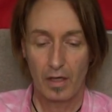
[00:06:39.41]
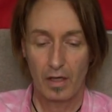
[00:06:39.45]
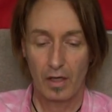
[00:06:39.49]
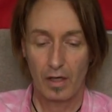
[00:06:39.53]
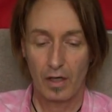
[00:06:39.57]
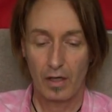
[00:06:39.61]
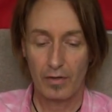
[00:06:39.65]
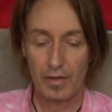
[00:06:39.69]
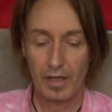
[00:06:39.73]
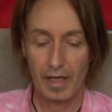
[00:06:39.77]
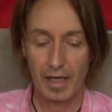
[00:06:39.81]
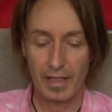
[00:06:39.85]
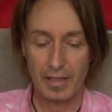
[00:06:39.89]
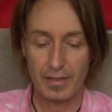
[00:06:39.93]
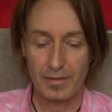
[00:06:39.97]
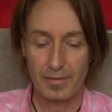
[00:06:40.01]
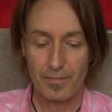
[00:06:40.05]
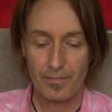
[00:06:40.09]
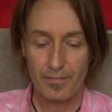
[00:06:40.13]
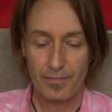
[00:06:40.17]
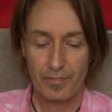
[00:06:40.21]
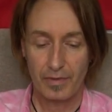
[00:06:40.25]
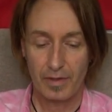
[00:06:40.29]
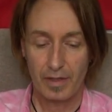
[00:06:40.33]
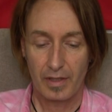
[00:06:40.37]
All right,
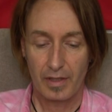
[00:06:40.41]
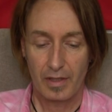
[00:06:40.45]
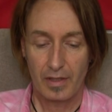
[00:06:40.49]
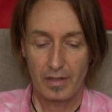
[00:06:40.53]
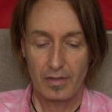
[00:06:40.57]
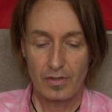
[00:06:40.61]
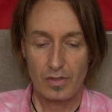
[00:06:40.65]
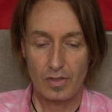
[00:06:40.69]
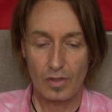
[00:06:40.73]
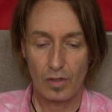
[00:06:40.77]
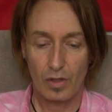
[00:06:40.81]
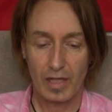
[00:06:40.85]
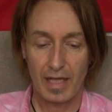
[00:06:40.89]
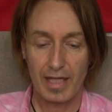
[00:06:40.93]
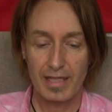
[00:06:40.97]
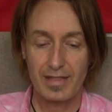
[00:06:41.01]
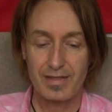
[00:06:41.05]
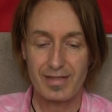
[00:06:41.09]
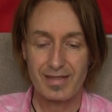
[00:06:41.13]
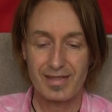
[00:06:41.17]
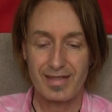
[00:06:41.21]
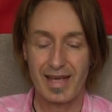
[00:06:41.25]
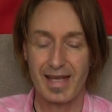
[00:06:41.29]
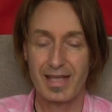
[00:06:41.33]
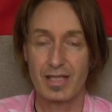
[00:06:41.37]
so
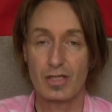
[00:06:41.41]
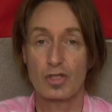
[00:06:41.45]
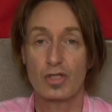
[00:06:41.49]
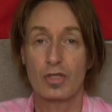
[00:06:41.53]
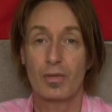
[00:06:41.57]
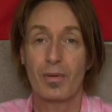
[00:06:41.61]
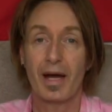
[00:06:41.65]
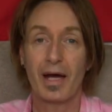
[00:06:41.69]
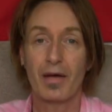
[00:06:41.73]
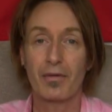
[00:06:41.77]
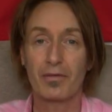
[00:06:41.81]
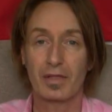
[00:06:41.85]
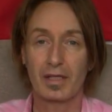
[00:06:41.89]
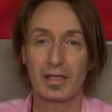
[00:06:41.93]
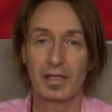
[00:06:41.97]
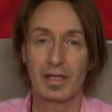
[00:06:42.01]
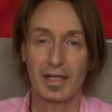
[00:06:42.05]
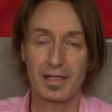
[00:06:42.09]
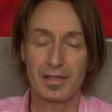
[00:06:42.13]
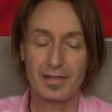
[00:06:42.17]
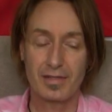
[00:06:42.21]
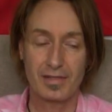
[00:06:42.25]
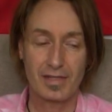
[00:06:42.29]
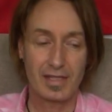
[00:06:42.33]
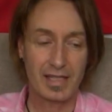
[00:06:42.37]
let's test you out then.
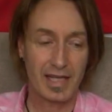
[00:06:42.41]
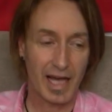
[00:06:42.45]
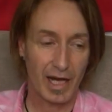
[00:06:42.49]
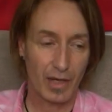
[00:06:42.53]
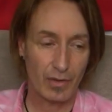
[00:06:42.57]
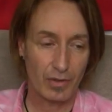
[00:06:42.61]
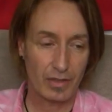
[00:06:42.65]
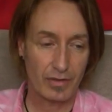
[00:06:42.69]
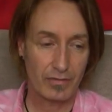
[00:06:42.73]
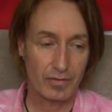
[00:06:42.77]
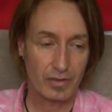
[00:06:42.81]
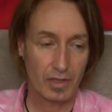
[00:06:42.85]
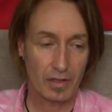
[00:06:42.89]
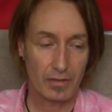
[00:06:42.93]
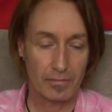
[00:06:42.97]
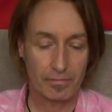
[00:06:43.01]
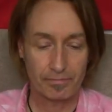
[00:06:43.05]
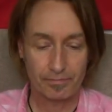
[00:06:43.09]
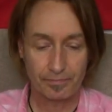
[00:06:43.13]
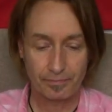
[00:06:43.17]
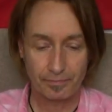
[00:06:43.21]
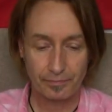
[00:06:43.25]
Let's see how you've done.